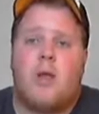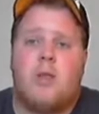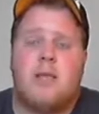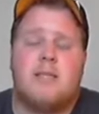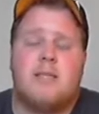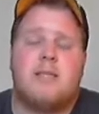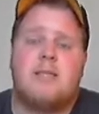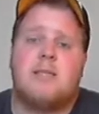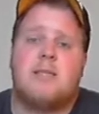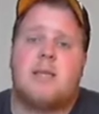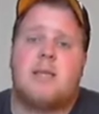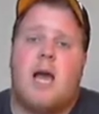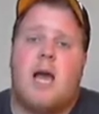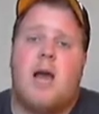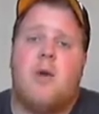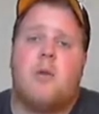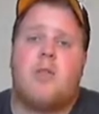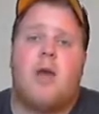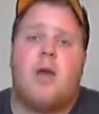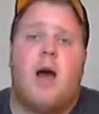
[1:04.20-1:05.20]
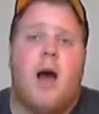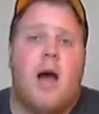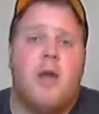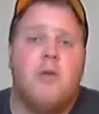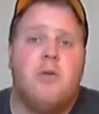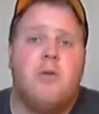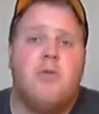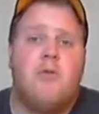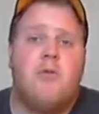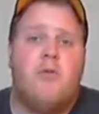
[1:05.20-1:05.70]
this is a guy with
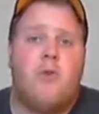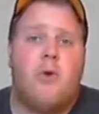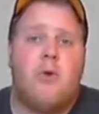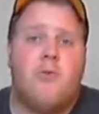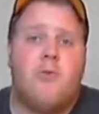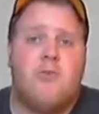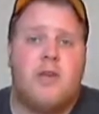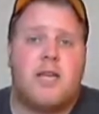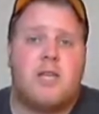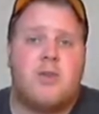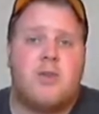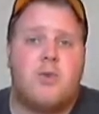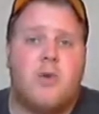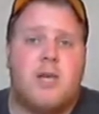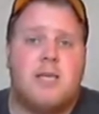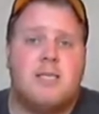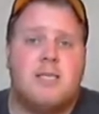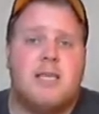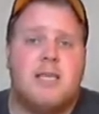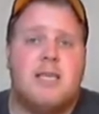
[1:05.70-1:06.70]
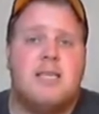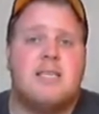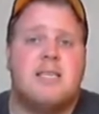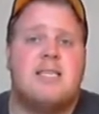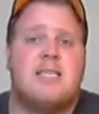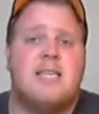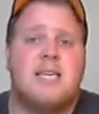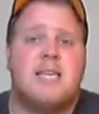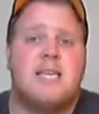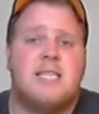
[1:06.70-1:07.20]
104 victories,
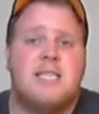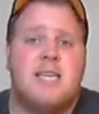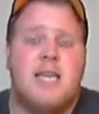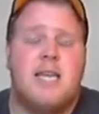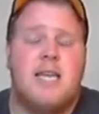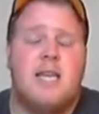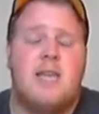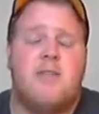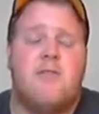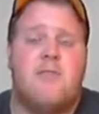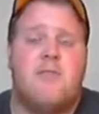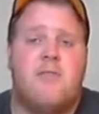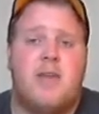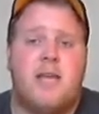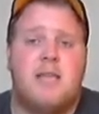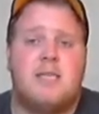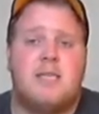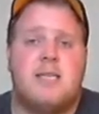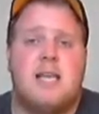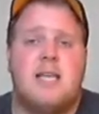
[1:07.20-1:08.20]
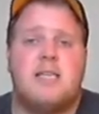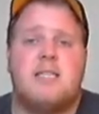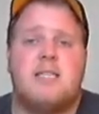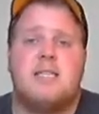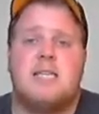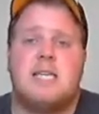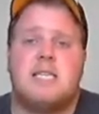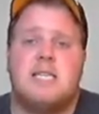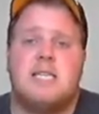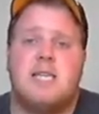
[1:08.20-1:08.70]
16 defeats, and
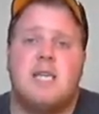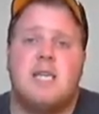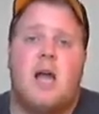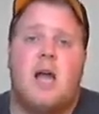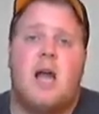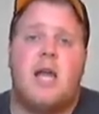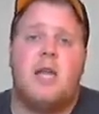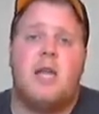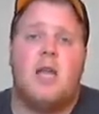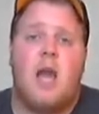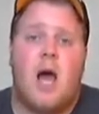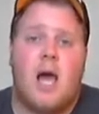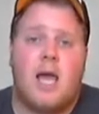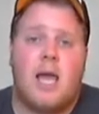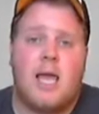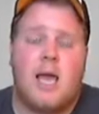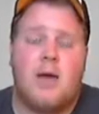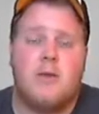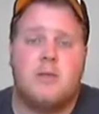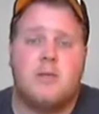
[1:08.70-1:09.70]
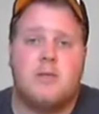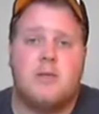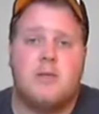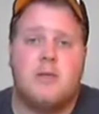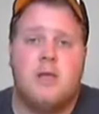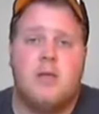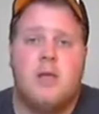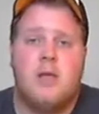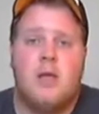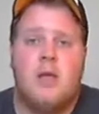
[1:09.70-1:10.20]
69 knockouts.
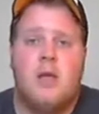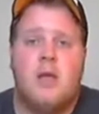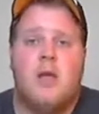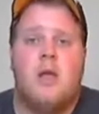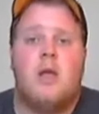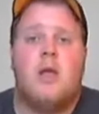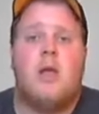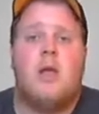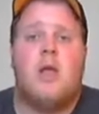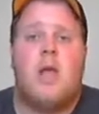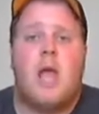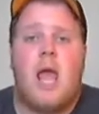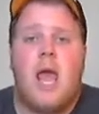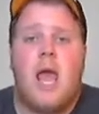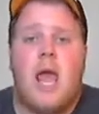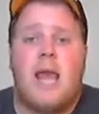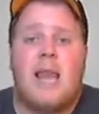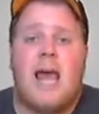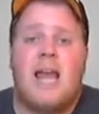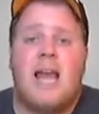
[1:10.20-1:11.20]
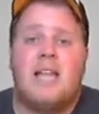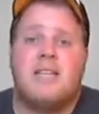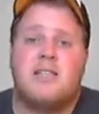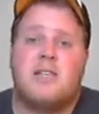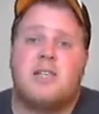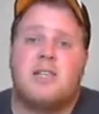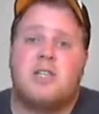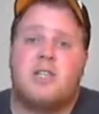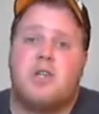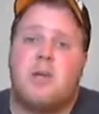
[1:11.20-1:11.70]
And that is an
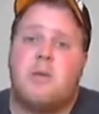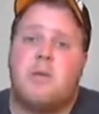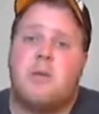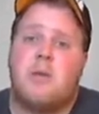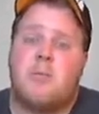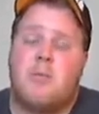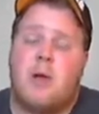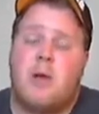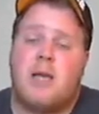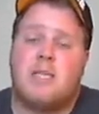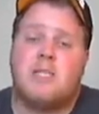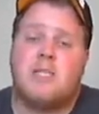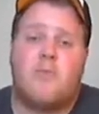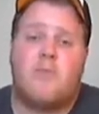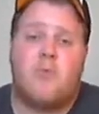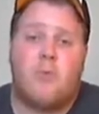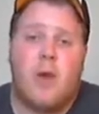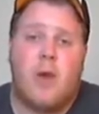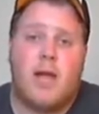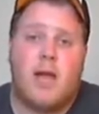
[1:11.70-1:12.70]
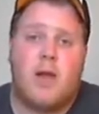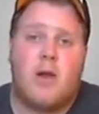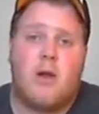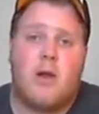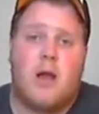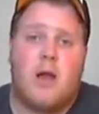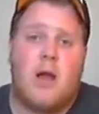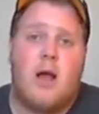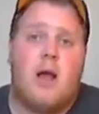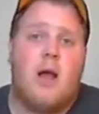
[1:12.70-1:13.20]
extremely impressive record,
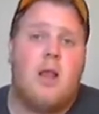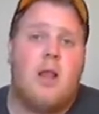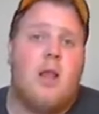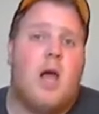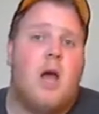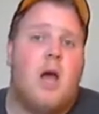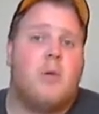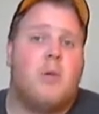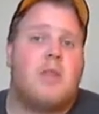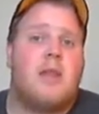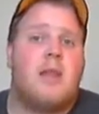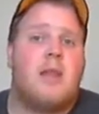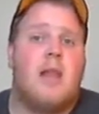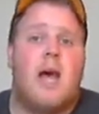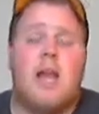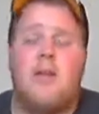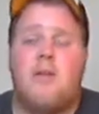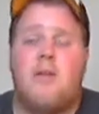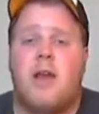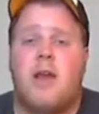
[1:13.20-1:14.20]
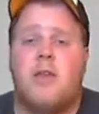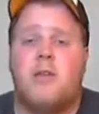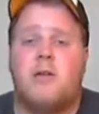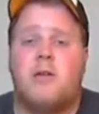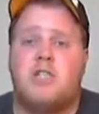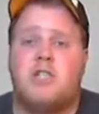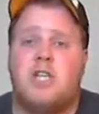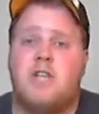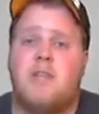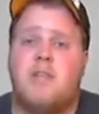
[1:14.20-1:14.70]
along with a lot of other
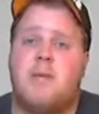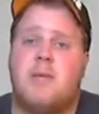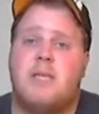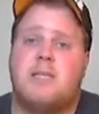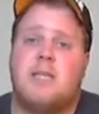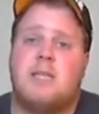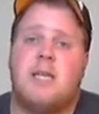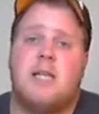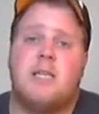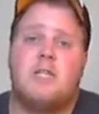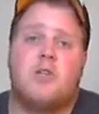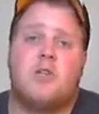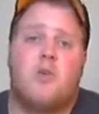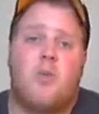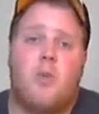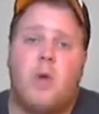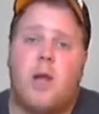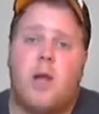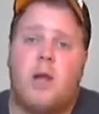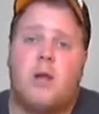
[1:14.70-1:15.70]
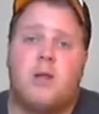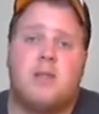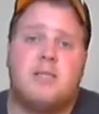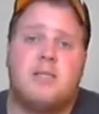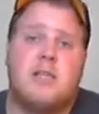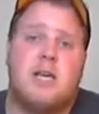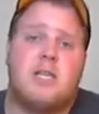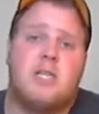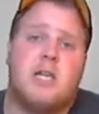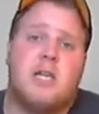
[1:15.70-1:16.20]
achievements in his career,
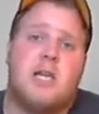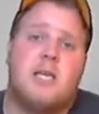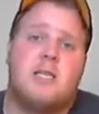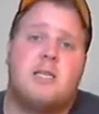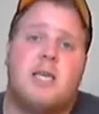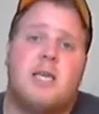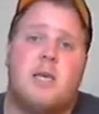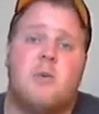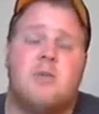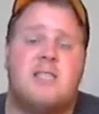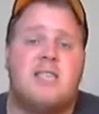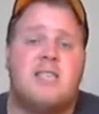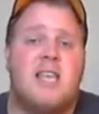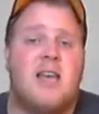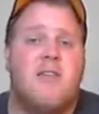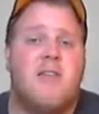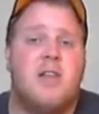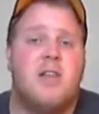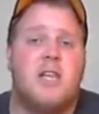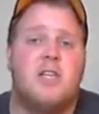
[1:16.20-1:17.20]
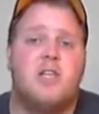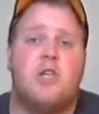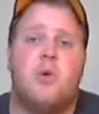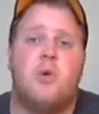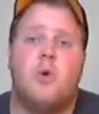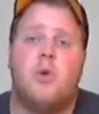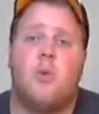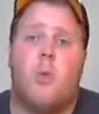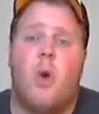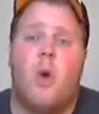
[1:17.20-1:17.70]
such as he was
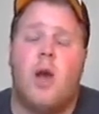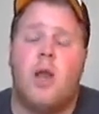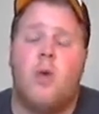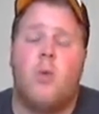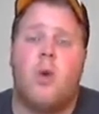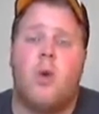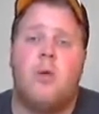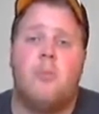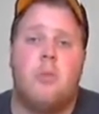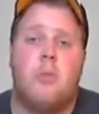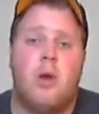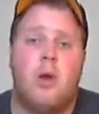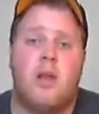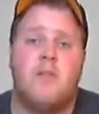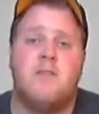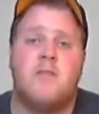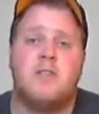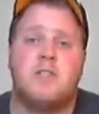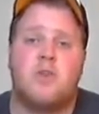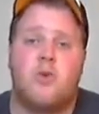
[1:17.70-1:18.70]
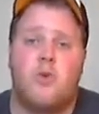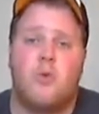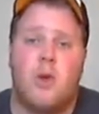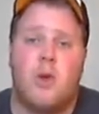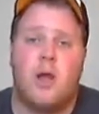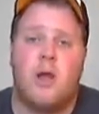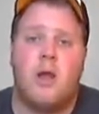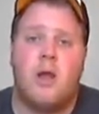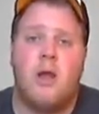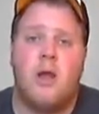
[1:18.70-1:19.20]
72-1 at one point of his
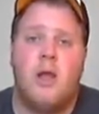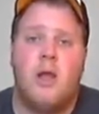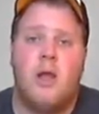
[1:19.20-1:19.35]
career.